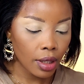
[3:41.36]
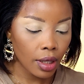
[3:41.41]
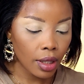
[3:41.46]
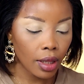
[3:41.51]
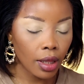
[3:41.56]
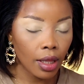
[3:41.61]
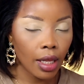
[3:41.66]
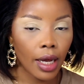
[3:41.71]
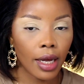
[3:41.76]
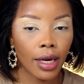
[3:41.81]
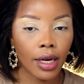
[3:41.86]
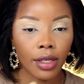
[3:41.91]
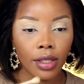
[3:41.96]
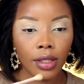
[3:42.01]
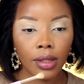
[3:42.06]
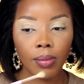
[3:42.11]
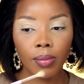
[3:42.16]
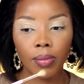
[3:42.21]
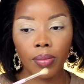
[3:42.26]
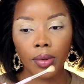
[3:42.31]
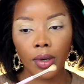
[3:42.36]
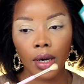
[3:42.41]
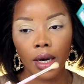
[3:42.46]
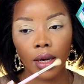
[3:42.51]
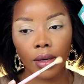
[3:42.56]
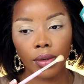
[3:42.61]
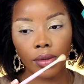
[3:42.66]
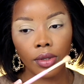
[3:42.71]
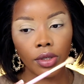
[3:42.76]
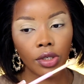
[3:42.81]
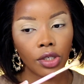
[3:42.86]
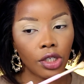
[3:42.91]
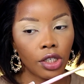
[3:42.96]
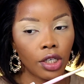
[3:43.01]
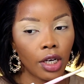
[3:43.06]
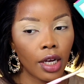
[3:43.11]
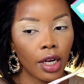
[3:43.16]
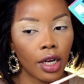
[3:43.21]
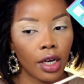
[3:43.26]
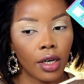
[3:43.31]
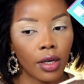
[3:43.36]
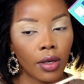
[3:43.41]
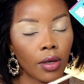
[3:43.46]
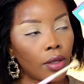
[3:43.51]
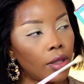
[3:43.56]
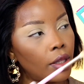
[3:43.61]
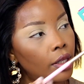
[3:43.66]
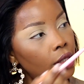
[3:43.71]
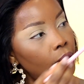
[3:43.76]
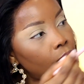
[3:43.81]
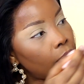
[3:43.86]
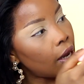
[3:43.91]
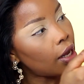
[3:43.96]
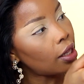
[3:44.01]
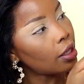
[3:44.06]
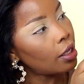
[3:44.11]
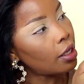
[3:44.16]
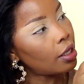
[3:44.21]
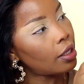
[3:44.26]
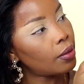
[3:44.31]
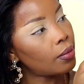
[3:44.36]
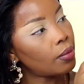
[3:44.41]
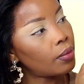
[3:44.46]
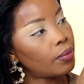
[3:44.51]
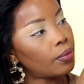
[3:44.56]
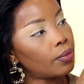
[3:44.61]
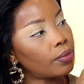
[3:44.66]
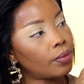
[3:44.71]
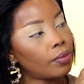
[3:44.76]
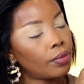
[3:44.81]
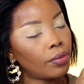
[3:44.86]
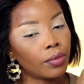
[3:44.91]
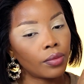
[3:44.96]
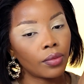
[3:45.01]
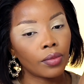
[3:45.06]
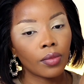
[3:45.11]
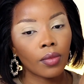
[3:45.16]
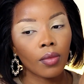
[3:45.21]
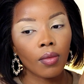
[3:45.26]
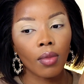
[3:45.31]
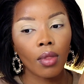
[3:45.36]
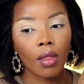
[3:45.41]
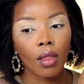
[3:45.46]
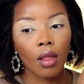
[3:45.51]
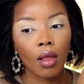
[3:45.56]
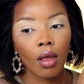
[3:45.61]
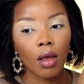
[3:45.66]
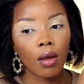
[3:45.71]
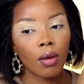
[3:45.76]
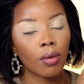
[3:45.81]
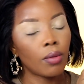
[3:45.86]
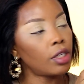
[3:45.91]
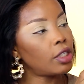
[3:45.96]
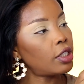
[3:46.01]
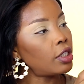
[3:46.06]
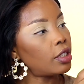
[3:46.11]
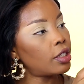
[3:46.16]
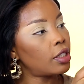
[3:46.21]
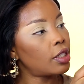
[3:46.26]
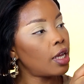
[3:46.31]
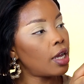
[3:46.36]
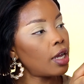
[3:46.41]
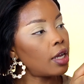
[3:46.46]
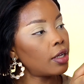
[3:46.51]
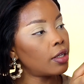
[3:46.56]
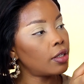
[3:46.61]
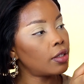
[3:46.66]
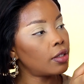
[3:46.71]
the lightest brown shade on this palette, which is that.